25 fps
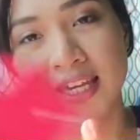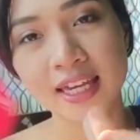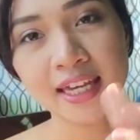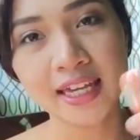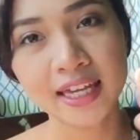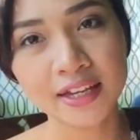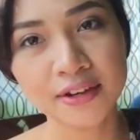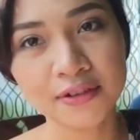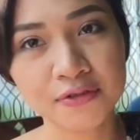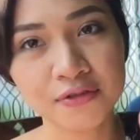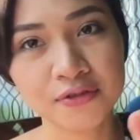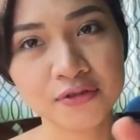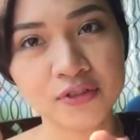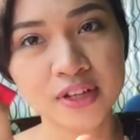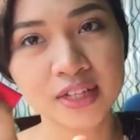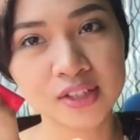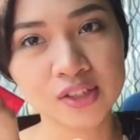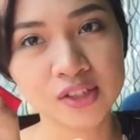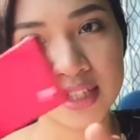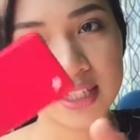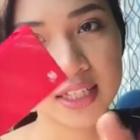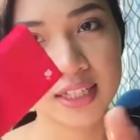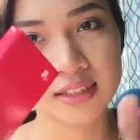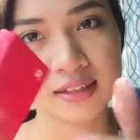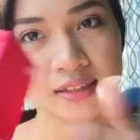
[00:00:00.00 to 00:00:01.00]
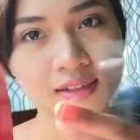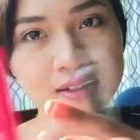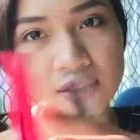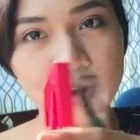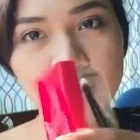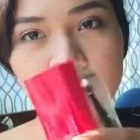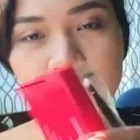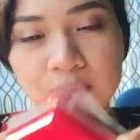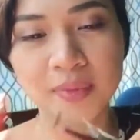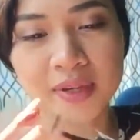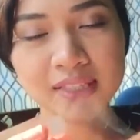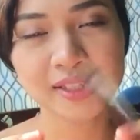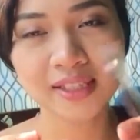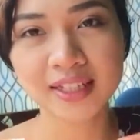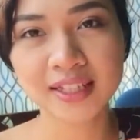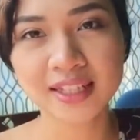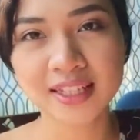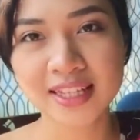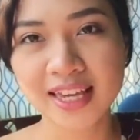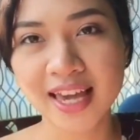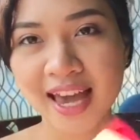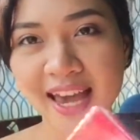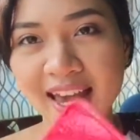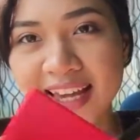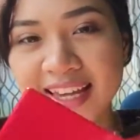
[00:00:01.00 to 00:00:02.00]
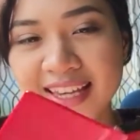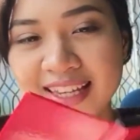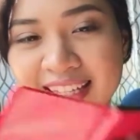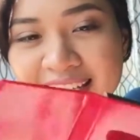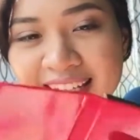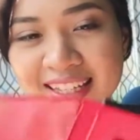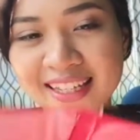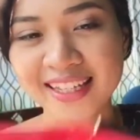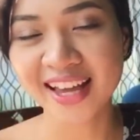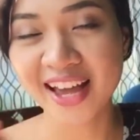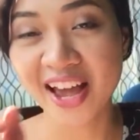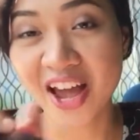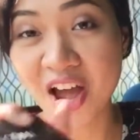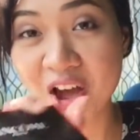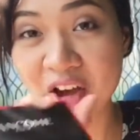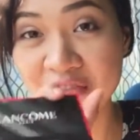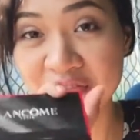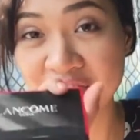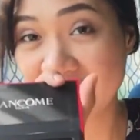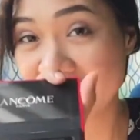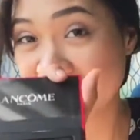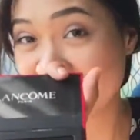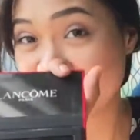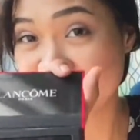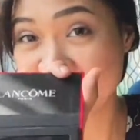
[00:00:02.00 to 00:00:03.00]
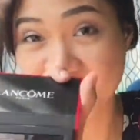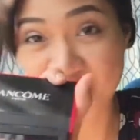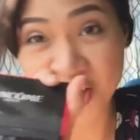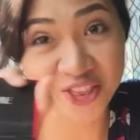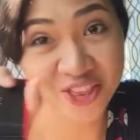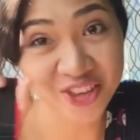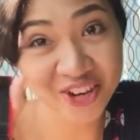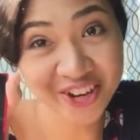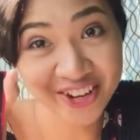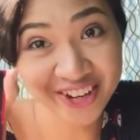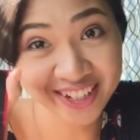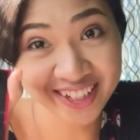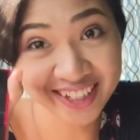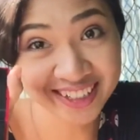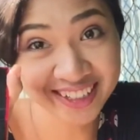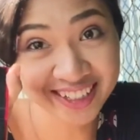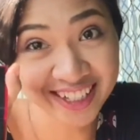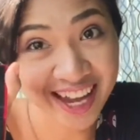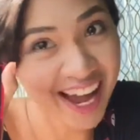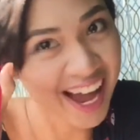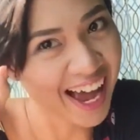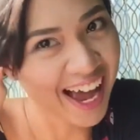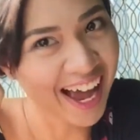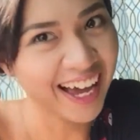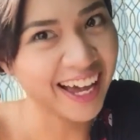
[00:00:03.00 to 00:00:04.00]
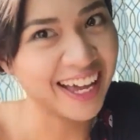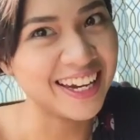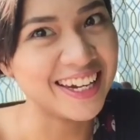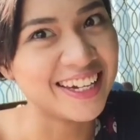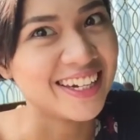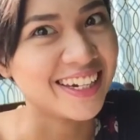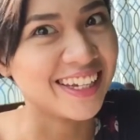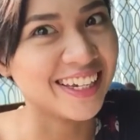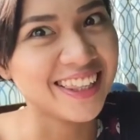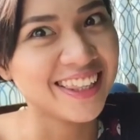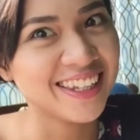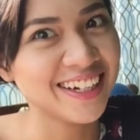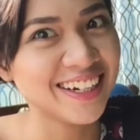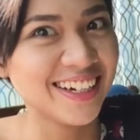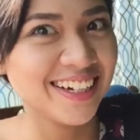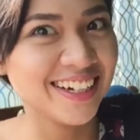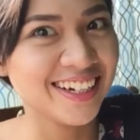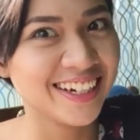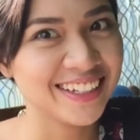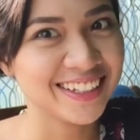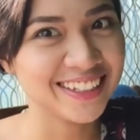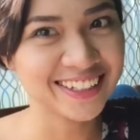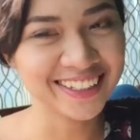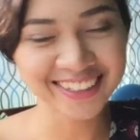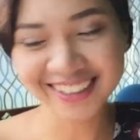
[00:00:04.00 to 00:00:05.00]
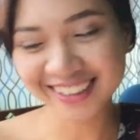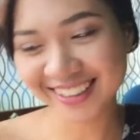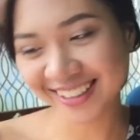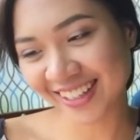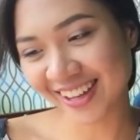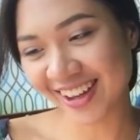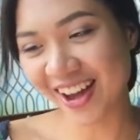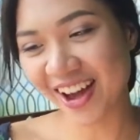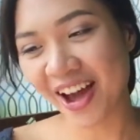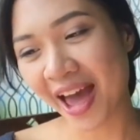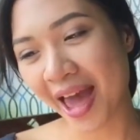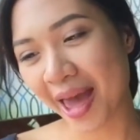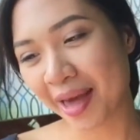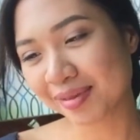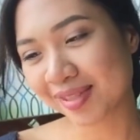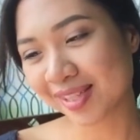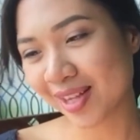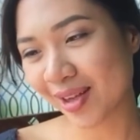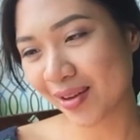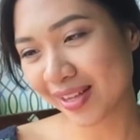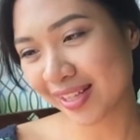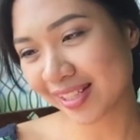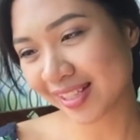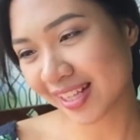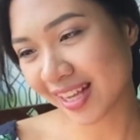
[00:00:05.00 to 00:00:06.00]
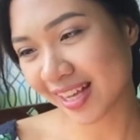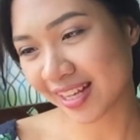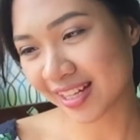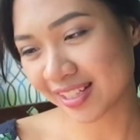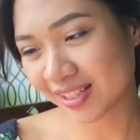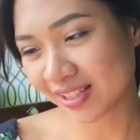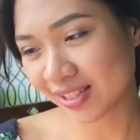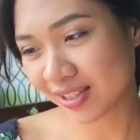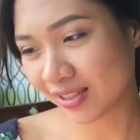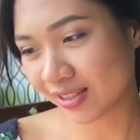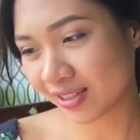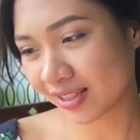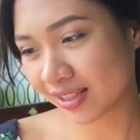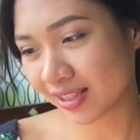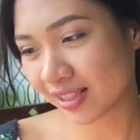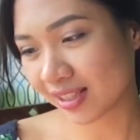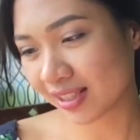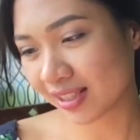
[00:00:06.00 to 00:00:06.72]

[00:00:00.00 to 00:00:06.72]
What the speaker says: in French kiss. So basically, I have another. I'm so excited to use